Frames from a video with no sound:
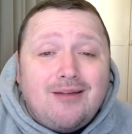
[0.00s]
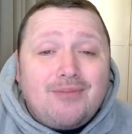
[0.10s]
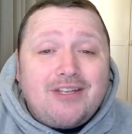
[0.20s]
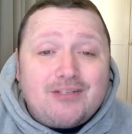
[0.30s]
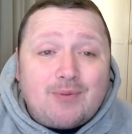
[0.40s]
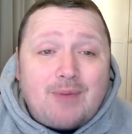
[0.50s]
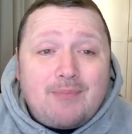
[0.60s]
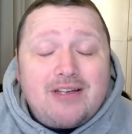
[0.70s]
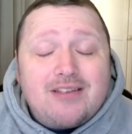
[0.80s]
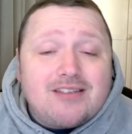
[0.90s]
Please
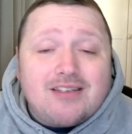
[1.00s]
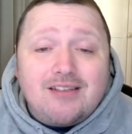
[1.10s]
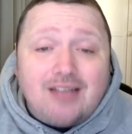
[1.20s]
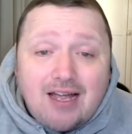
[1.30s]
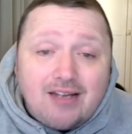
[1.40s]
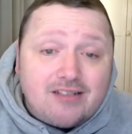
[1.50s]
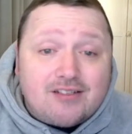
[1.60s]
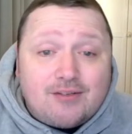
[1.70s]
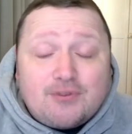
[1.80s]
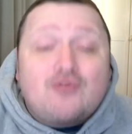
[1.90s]
remember to like,
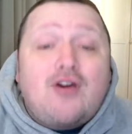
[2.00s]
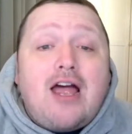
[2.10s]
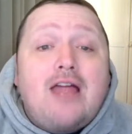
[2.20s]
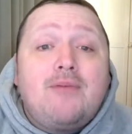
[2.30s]
subscribe,